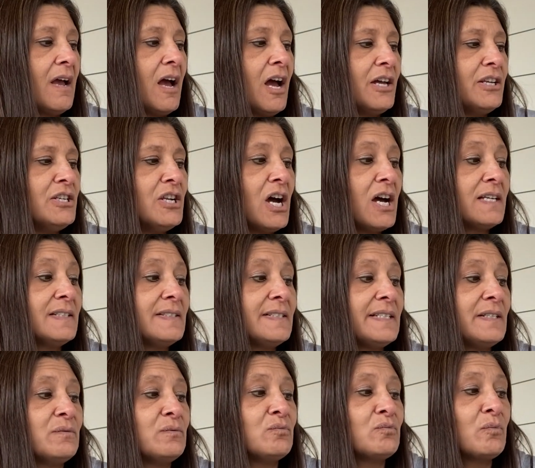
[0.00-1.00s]

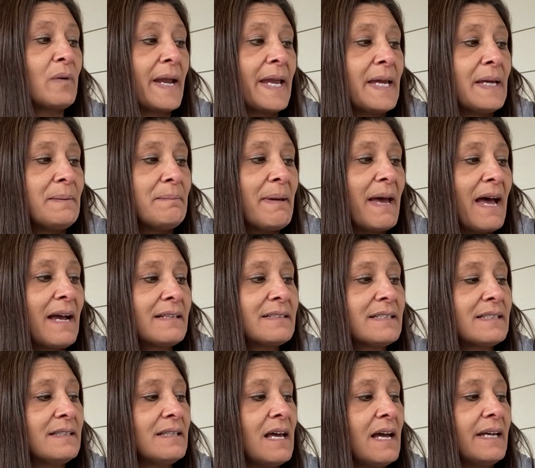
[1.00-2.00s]
Anansi ran back
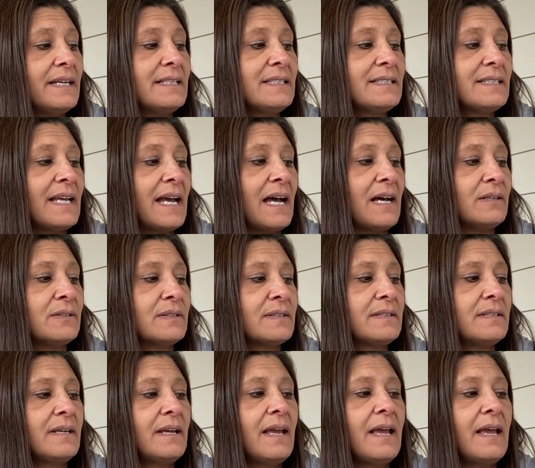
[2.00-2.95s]
to Lion's house